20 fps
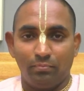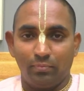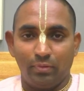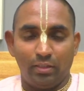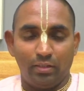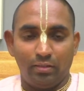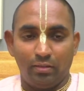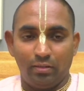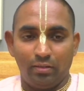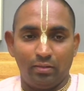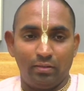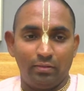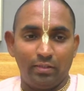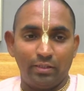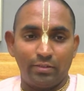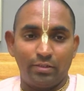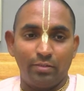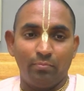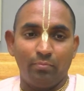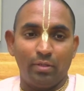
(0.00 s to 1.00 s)

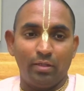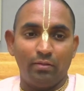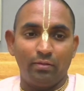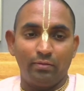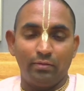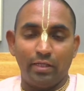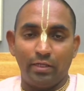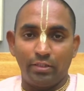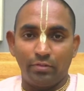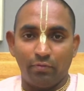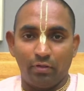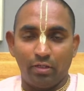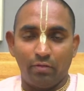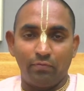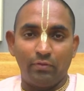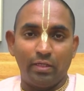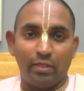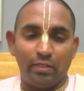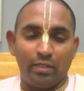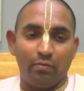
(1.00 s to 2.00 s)
Narasimha, that is one of
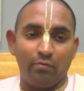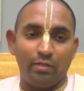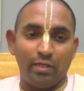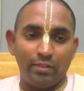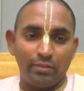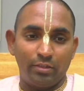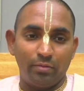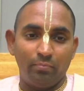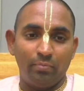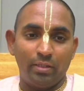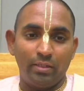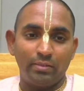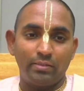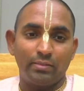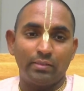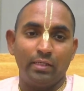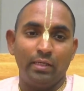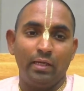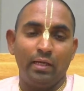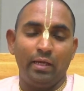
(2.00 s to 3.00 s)
the Narasimhas,
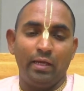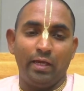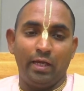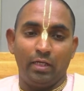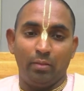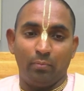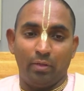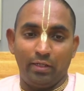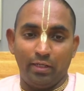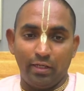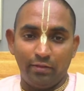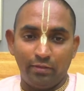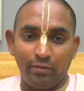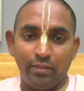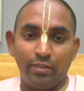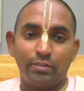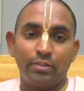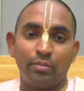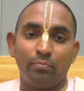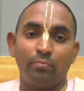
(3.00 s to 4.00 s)
and Malayadri
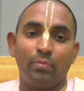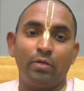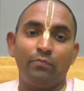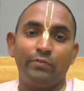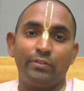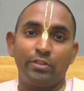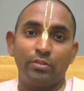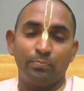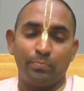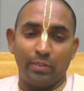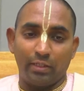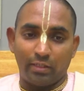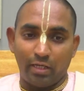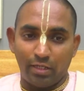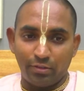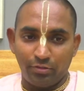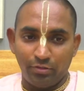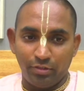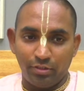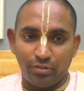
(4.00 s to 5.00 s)
Narasimha, which is in
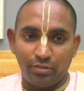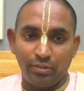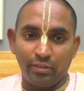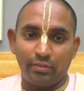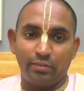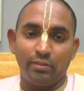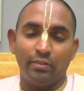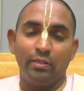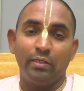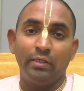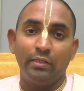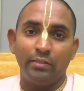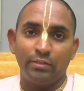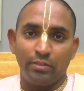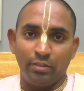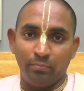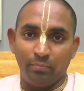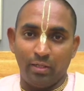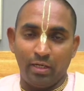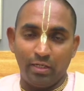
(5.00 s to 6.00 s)
Prakasam district.
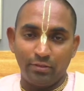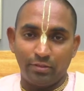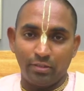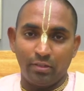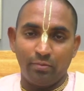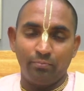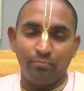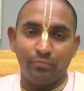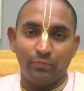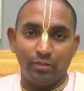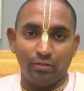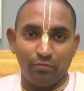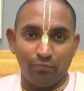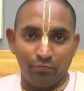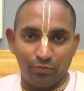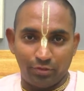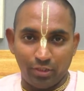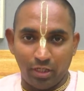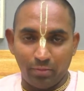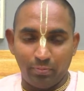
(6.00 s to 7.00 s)
Simhachalam,
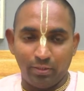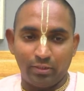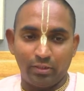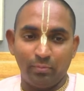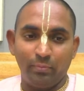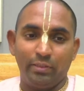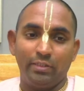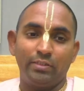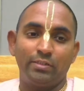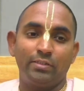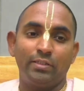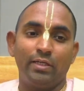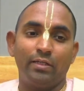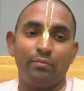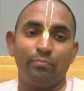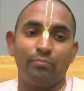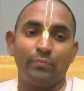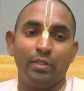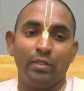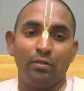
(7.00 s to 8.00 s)
Vishakhapatnam, it is there.
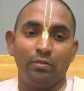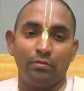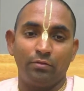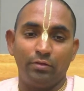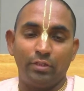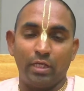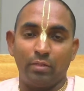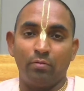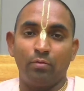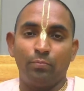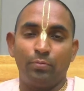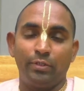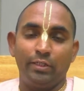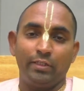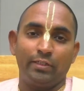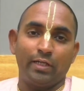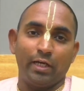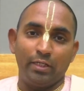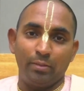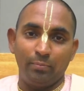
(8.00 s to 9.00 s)
Dharmapuri,
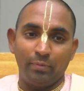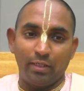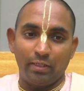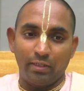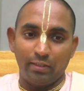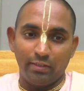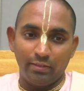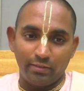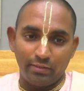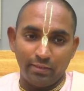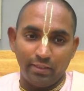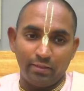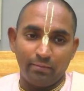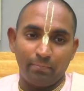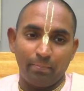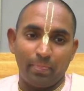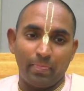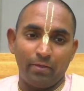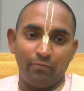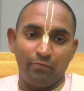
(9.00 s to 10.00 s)
Karimnagar is there.
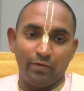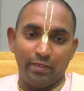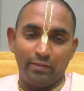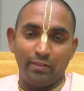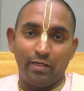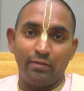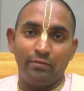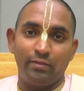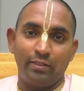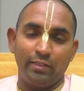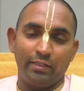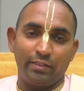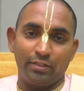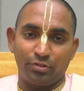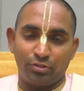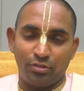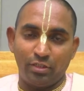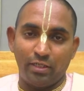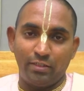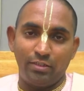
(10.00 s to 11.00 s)
Vedadri,
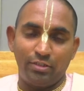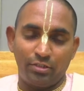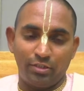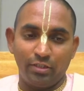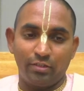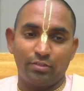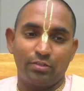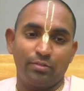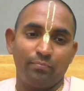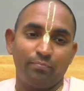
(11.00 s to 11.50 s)
Krishna district.